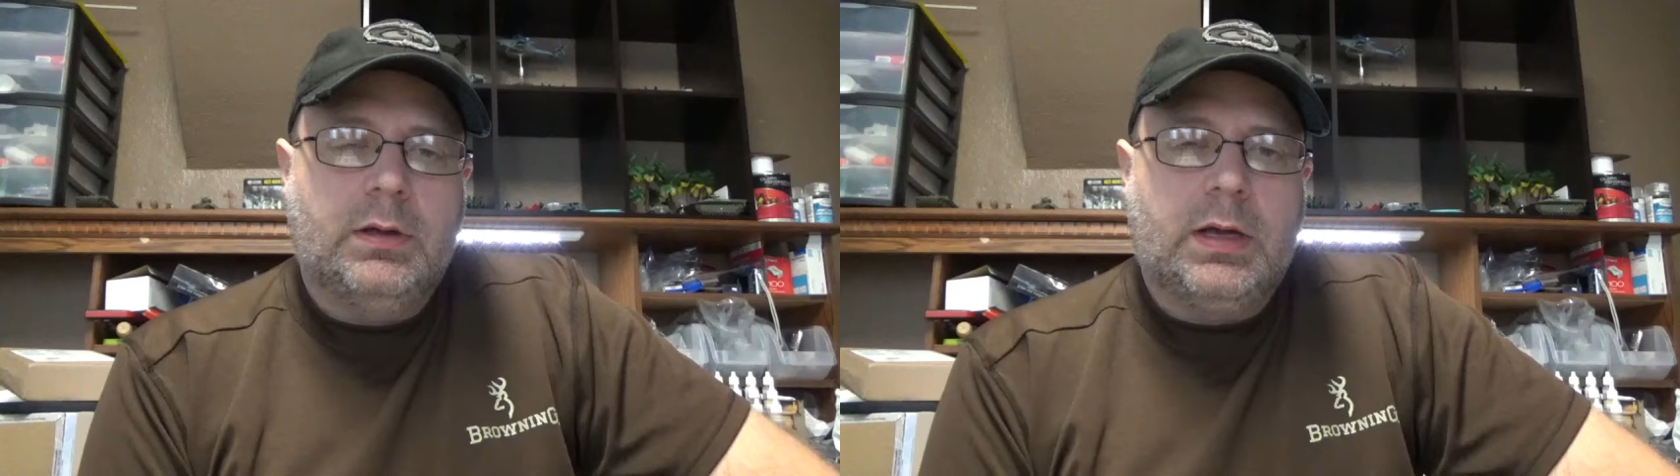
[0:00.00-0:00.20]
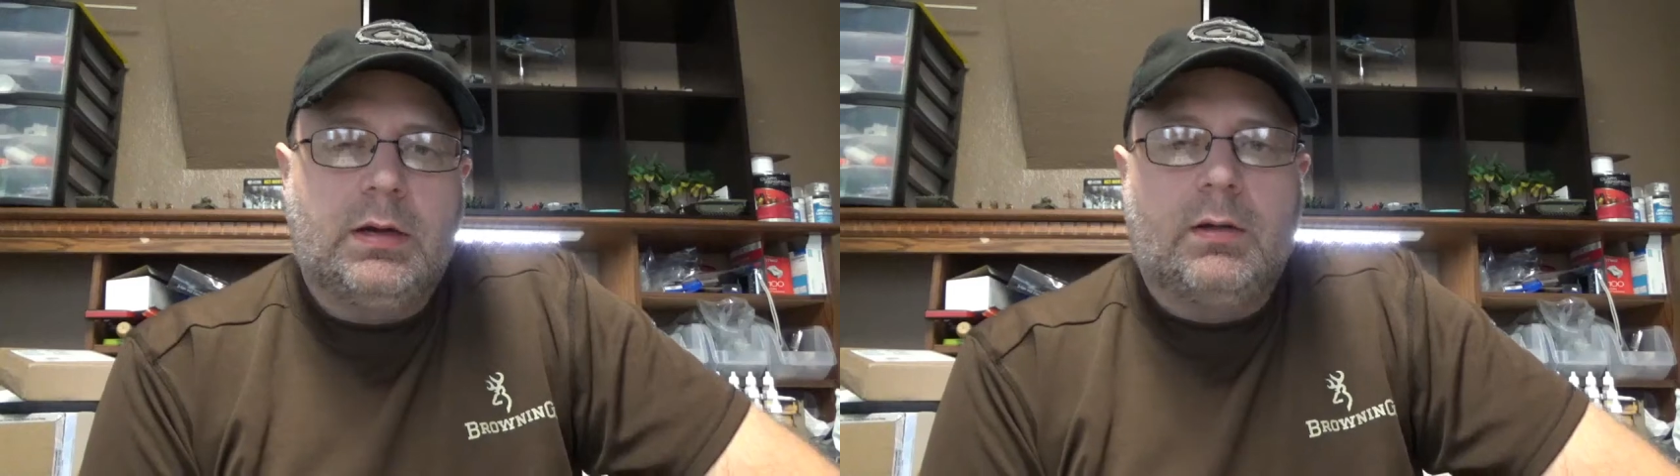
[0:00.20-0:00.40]

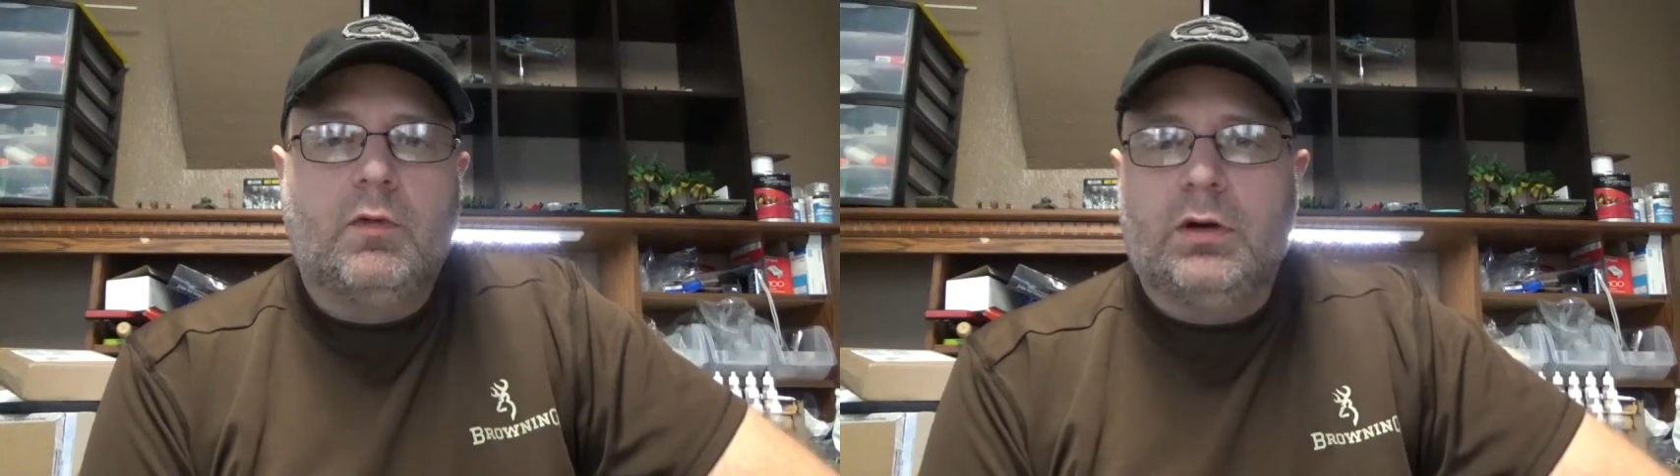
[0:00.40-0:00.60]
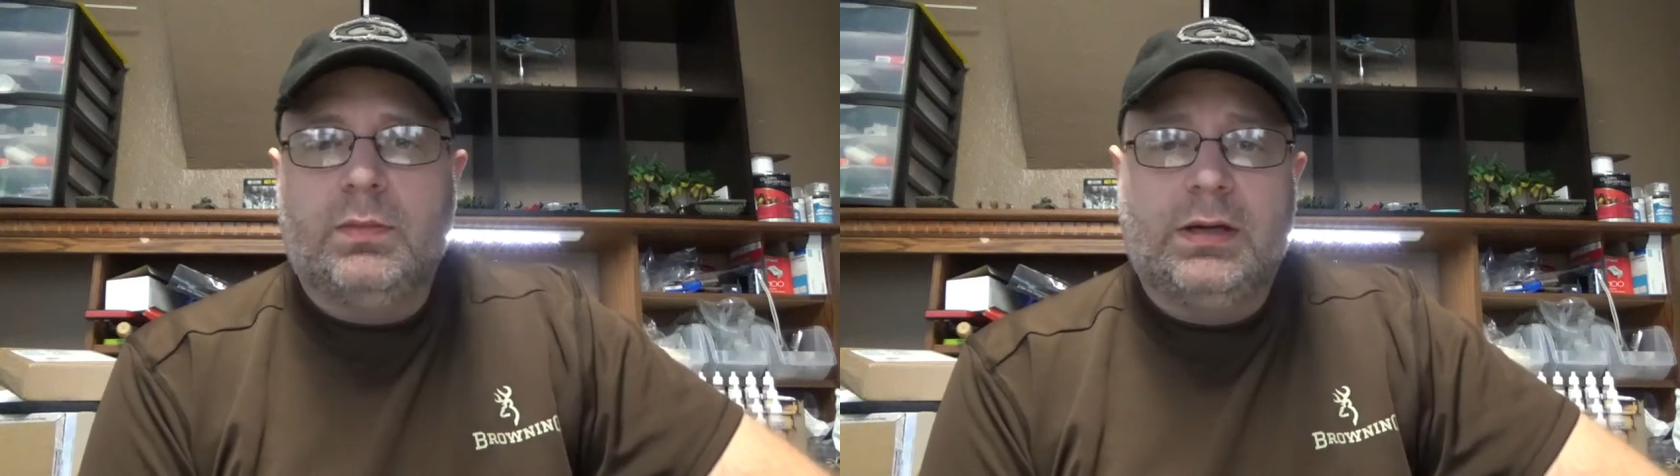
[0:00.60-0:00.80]
and I
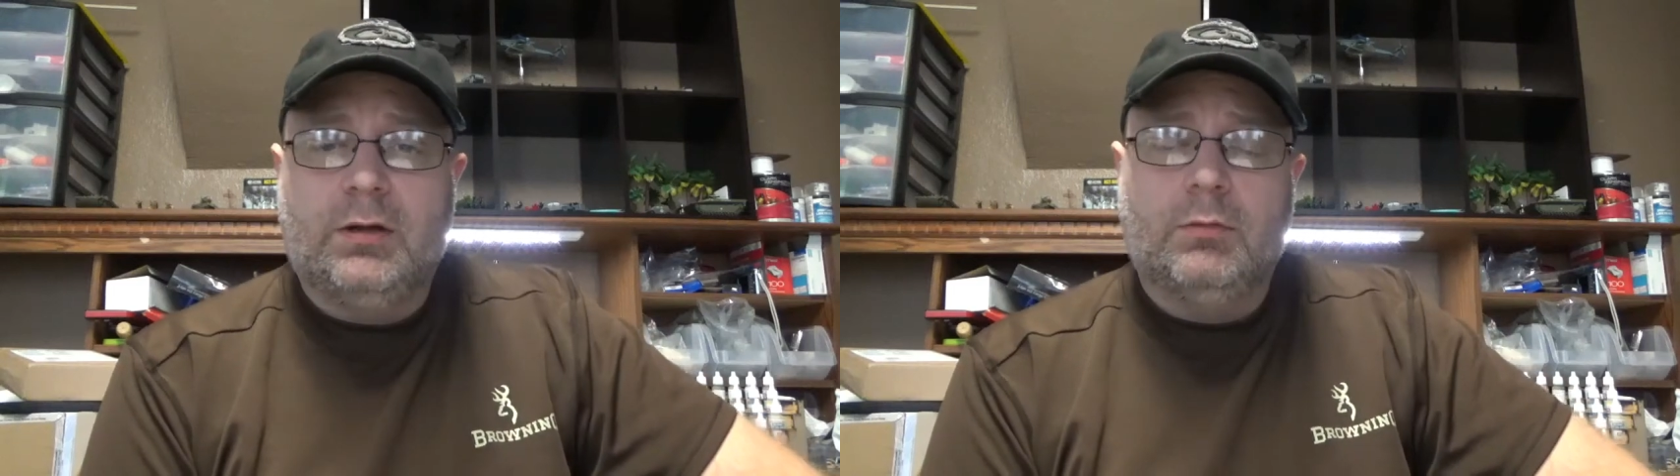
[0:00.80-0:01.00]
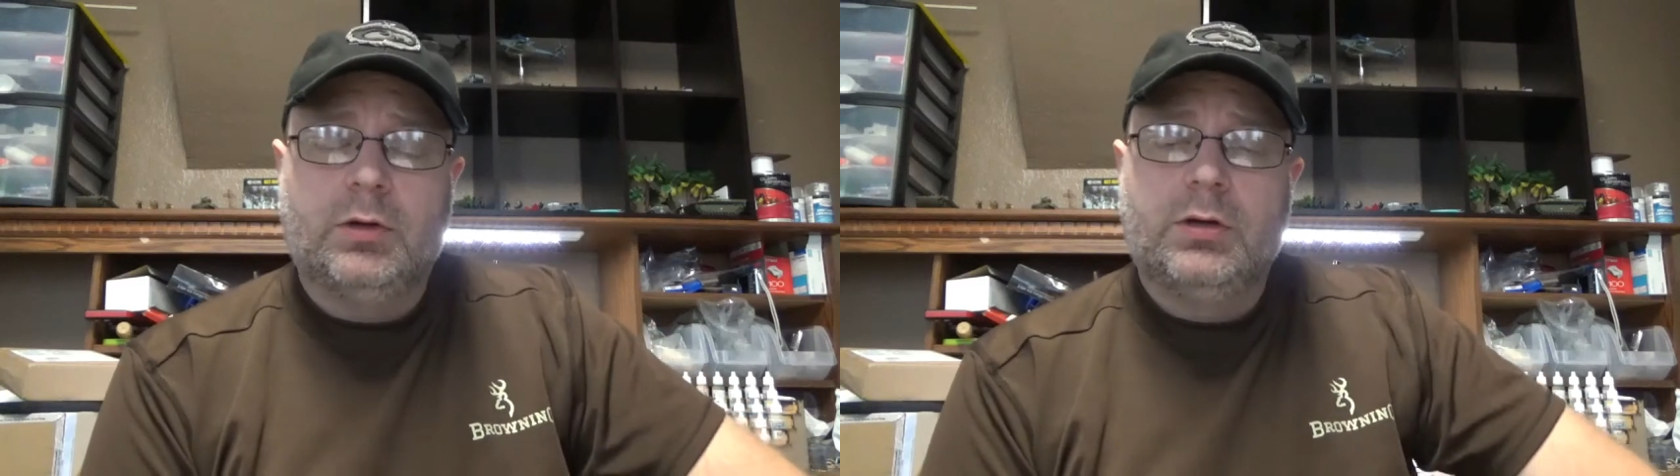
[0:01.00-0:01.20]
wouldn't have been
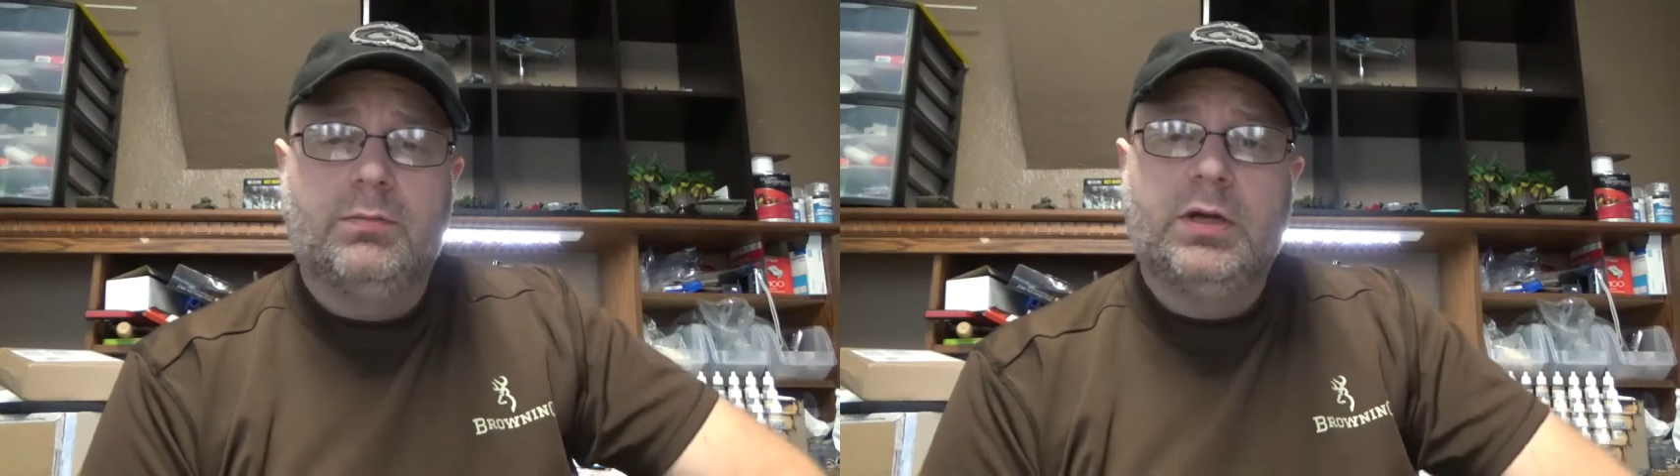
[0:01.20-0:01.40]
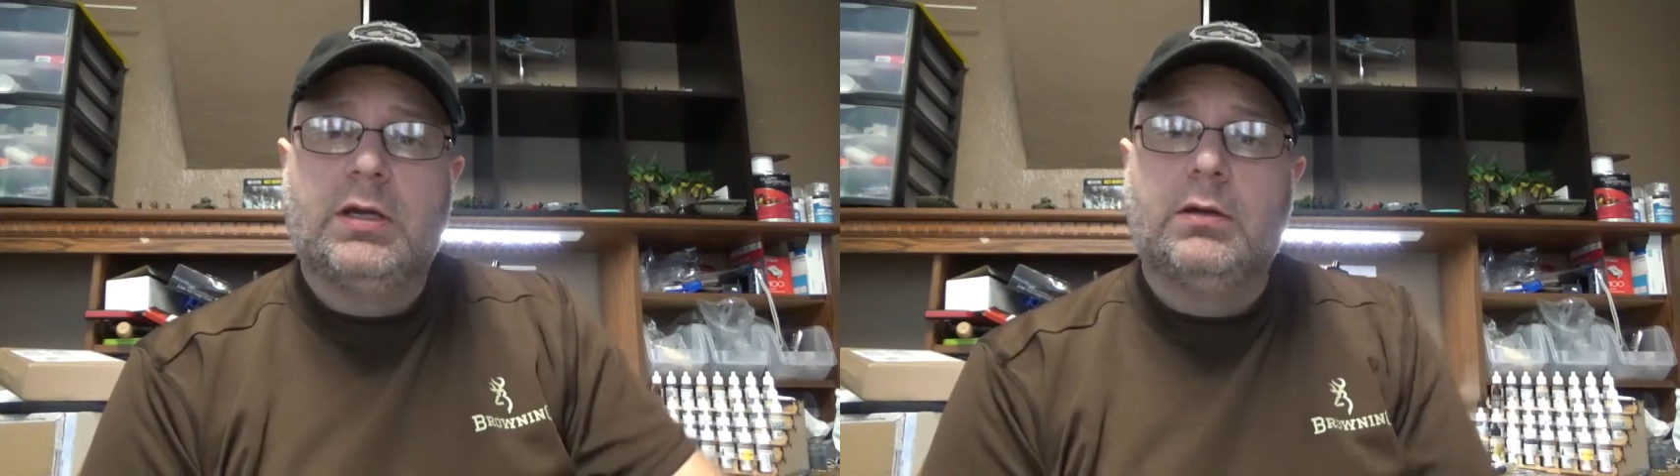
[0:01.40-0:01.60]
able to
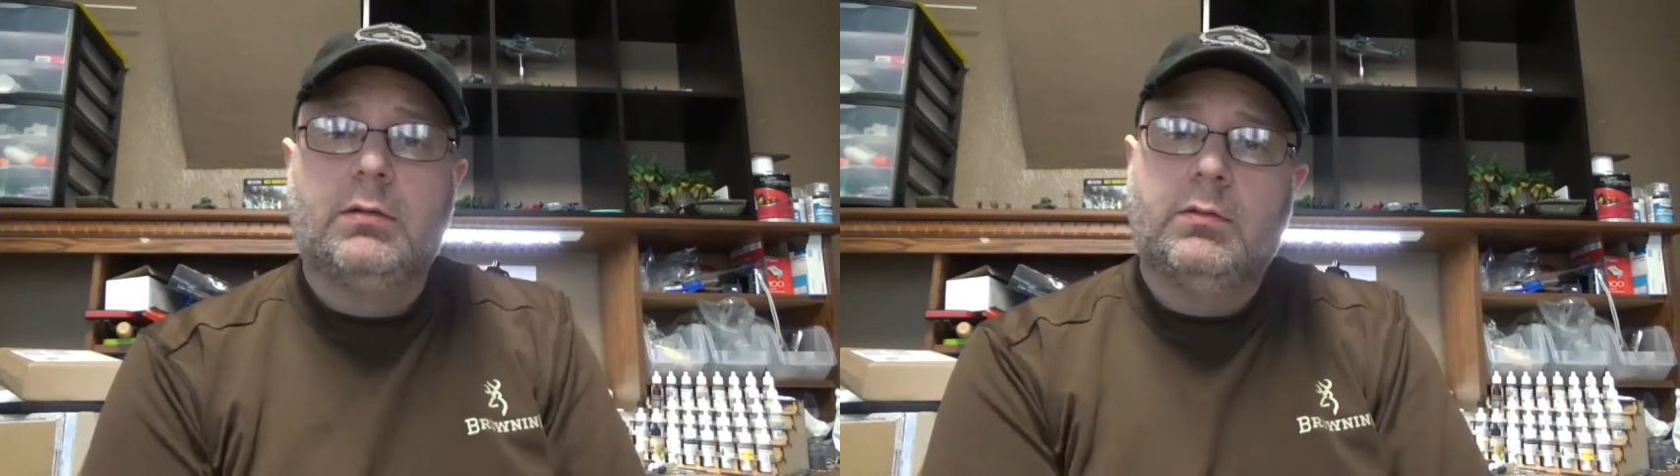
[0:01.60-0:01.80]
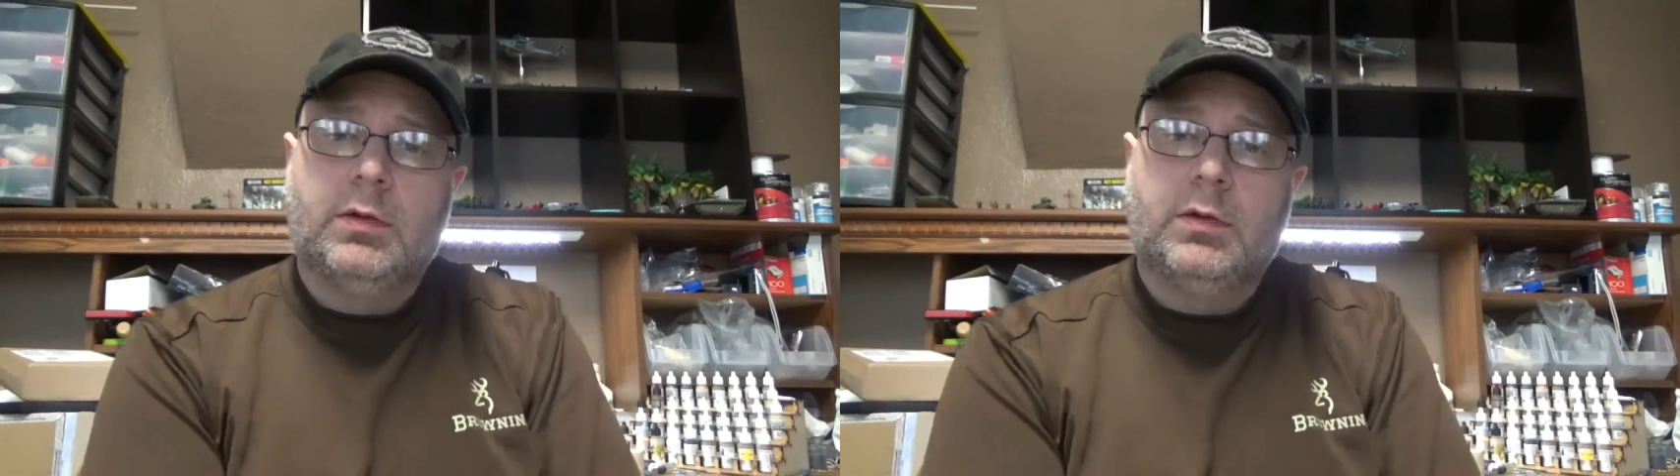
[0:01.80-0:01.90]
compete.